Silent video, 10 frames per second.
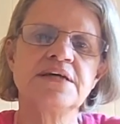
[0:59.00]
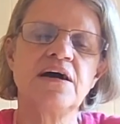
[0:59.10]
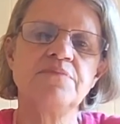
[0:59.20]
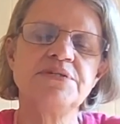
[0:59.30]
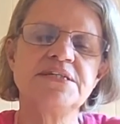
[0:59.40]

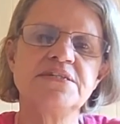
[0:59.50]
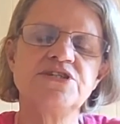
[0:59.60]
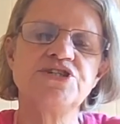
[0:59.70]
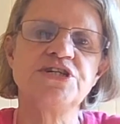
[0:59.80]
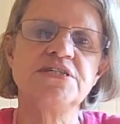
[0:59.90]
time
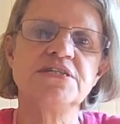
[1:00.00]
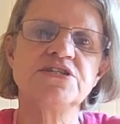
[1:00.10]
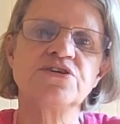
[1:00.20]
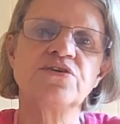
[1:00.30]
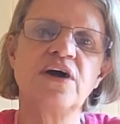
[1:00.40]
since
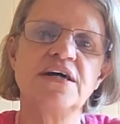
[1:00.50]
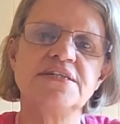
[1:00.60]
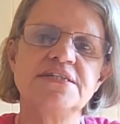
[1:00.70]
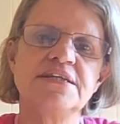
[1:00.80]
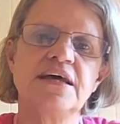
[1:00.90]
Jesus
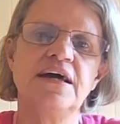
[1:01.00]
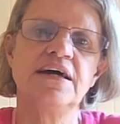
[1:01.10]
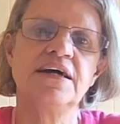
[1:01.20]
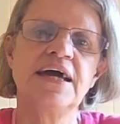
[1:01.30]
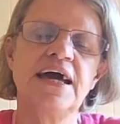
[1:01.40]
Christ
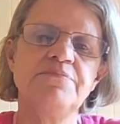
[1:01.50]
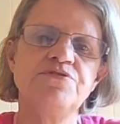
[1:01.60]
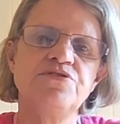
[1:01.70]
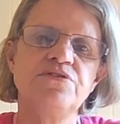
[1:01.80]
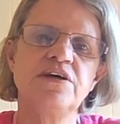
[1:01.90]
uh, came
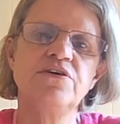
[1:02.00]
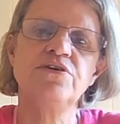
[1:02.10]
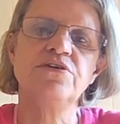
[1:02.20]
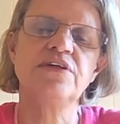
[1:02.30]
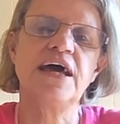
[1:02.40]
to the
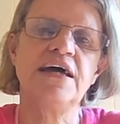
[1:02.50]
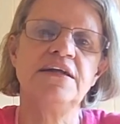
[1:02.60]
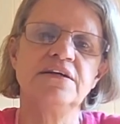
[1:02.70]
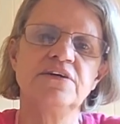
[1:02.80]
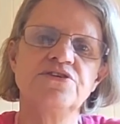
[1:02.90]
earth
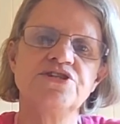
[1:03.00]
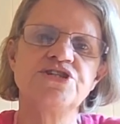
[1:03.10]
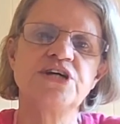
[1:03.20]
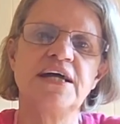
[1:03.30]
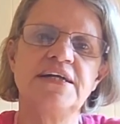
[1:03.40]
and
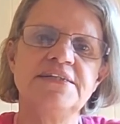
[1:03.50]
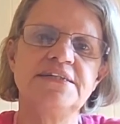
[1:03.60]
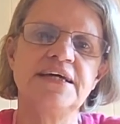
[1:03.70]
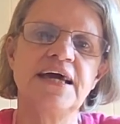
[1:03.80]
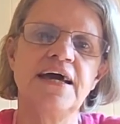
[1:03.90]

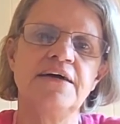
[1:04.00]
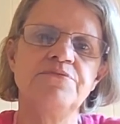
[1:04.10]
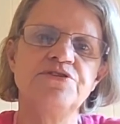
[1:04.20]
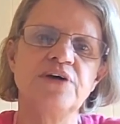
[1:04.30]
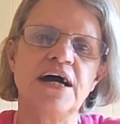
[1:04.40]
Christianity
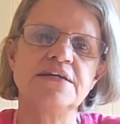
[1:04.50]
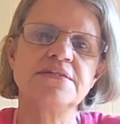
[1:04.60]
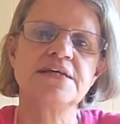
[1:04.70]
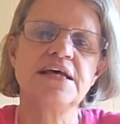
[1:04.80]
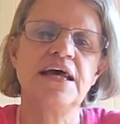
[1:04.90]
came to
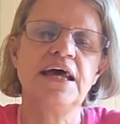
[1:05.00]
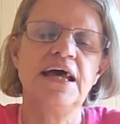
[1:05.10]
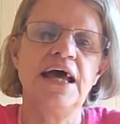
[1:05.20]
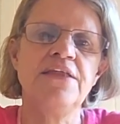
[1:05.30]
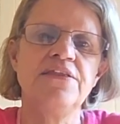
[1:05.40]
us.
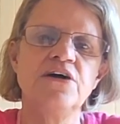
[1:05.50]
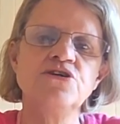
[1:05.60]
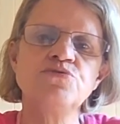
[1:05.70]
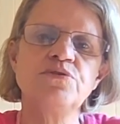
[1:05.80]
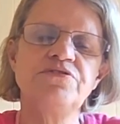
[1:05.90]
And those